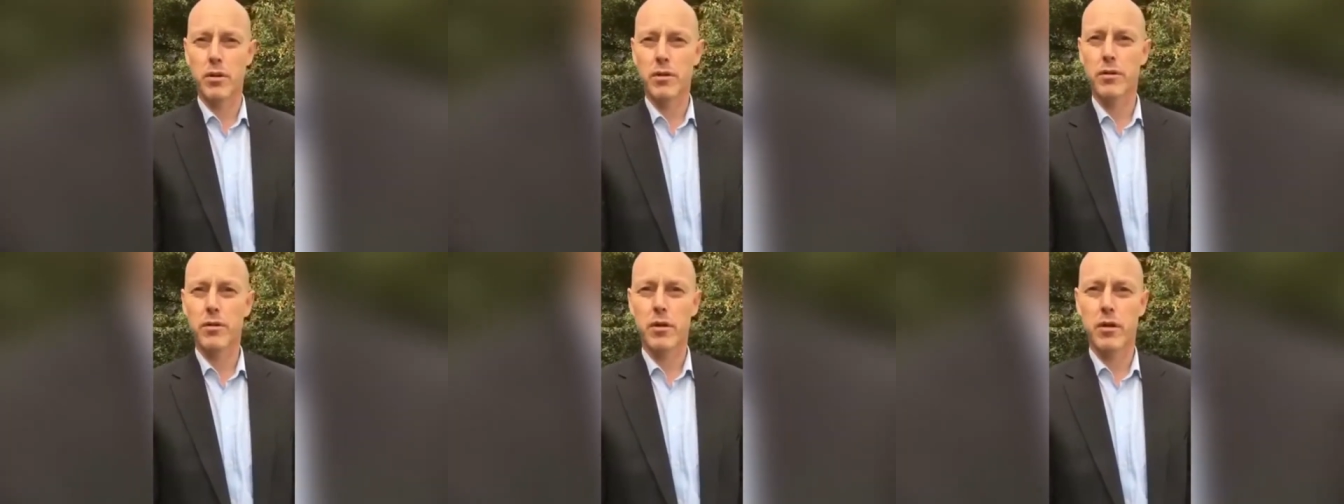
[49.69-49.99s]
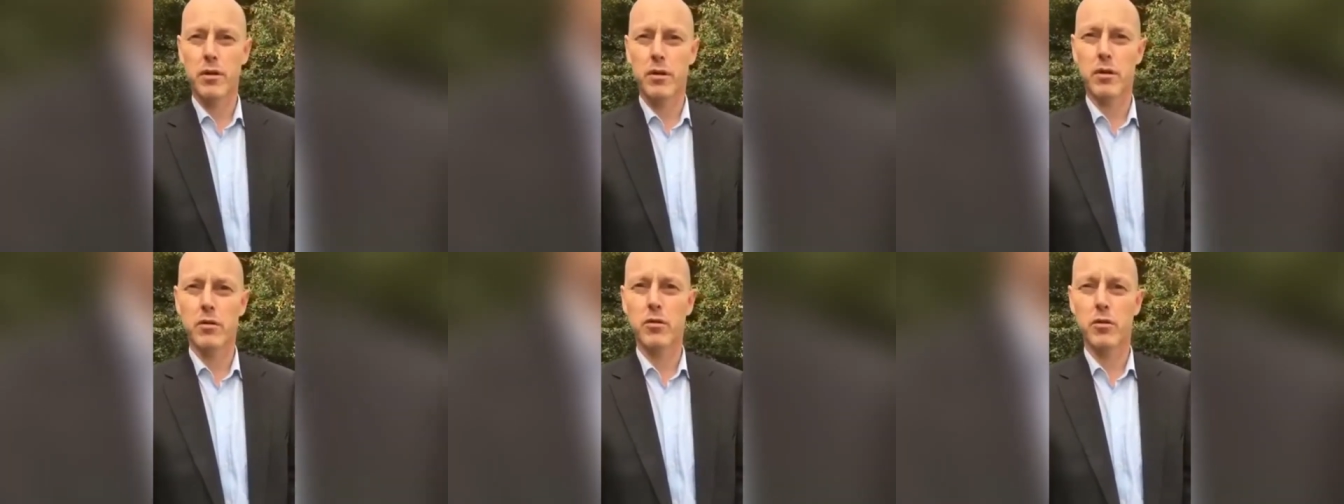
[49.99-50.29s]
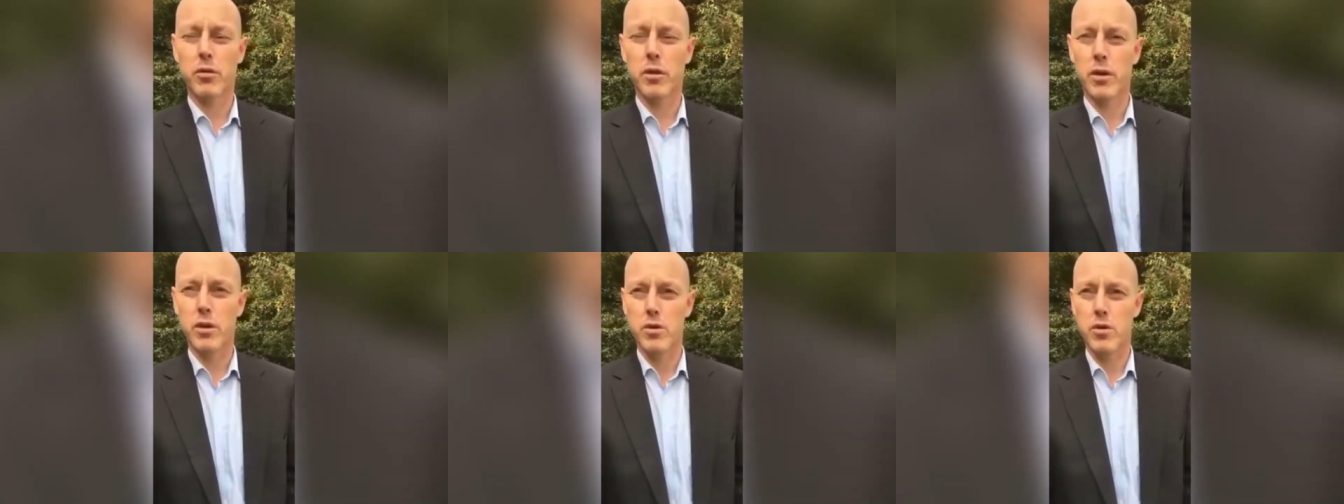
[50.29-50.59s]
He started
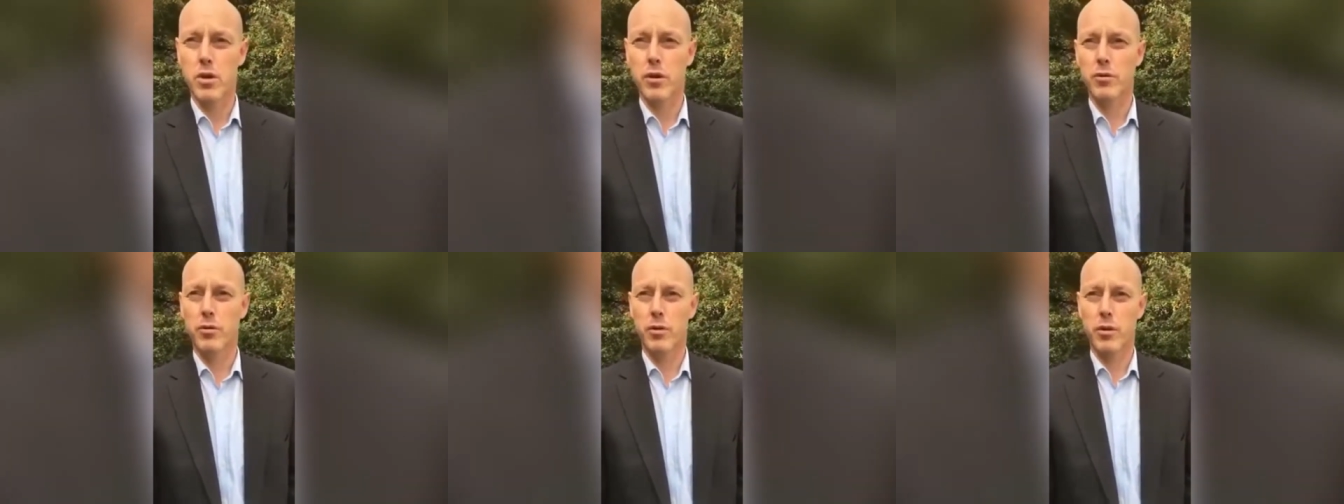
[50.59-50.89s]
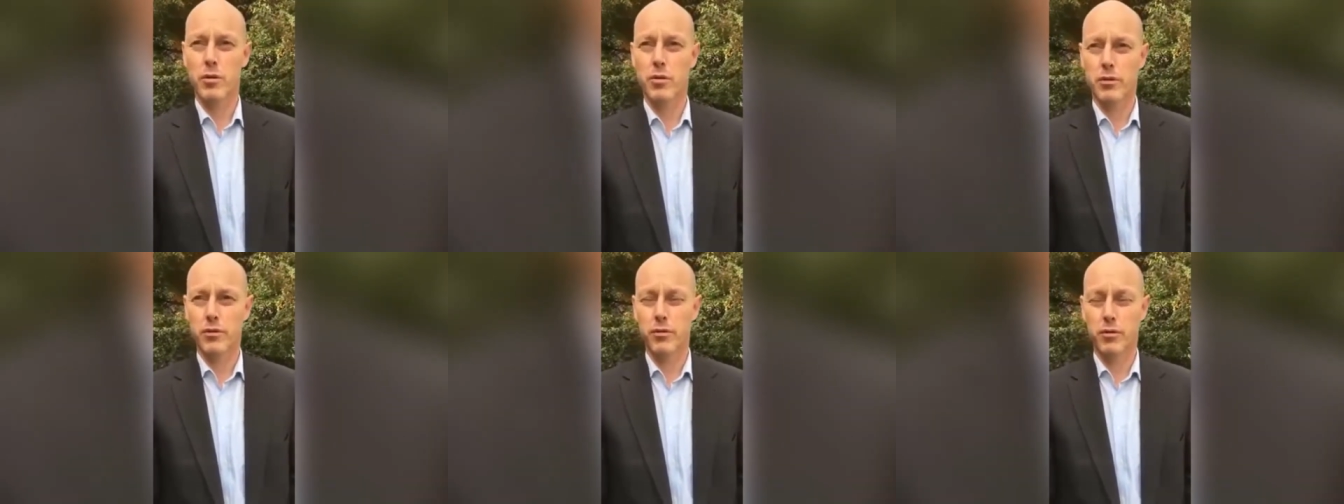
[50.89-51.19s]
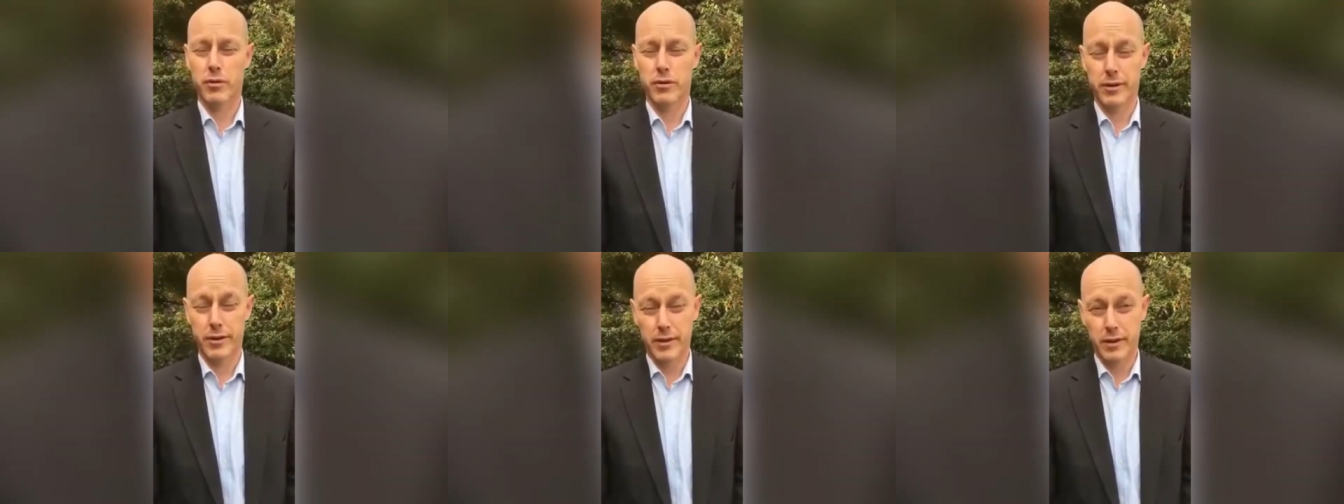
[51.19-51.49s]
doing drugs when he was
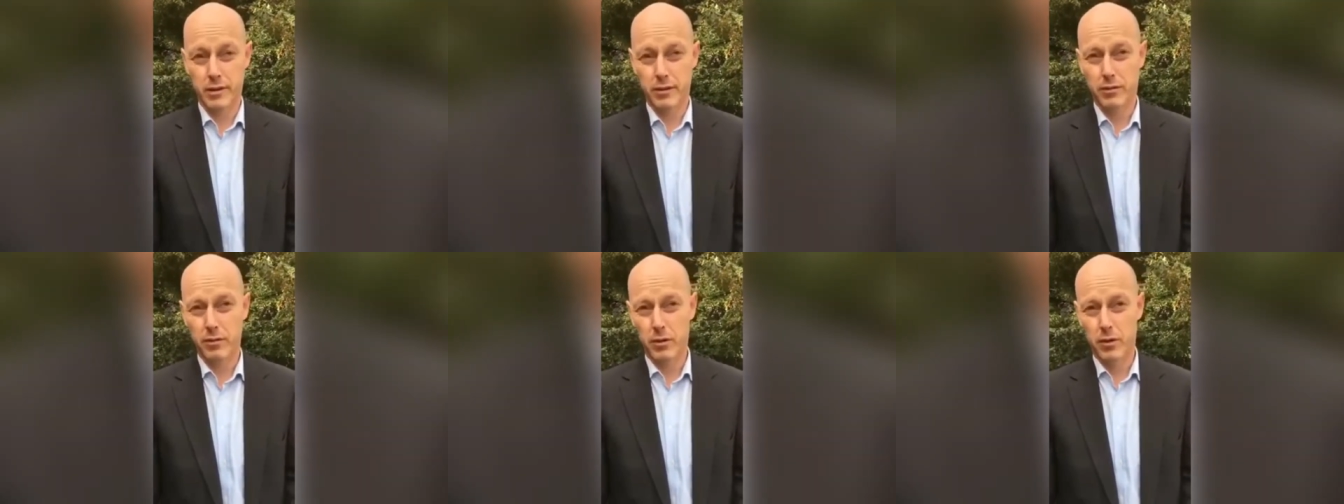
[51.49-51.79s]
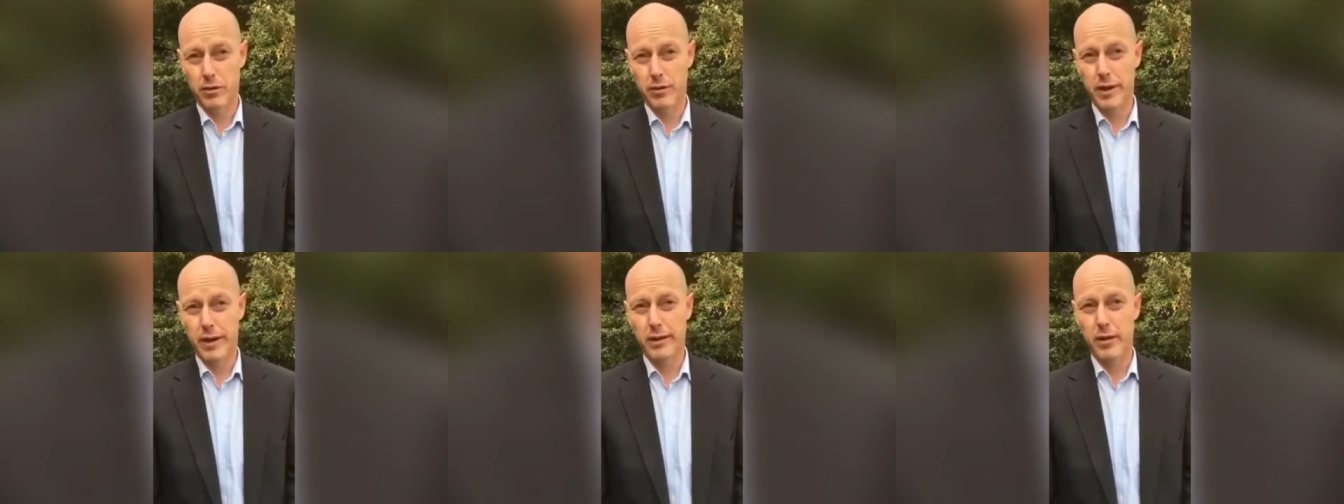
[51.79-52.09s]
14 years old,